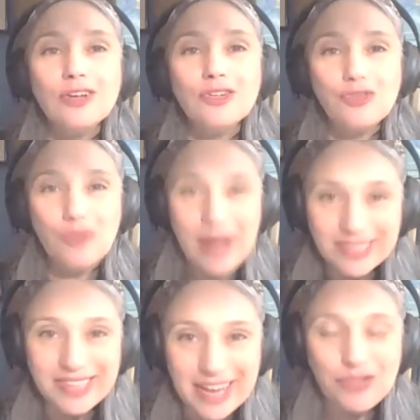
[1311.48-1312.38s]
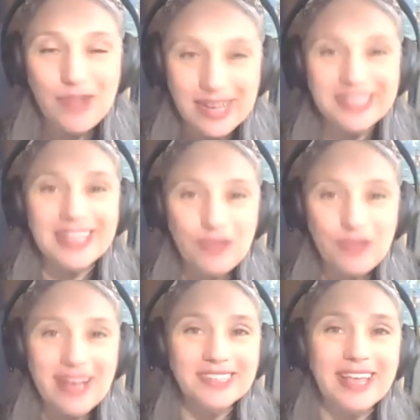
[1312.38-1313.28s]
translate, translate,
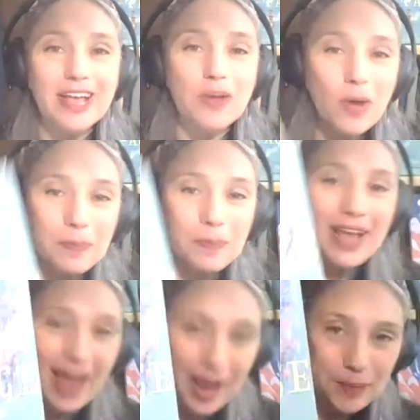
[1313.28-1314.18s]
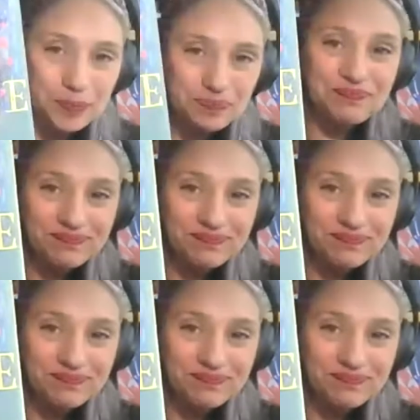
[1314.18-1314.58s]
translate what became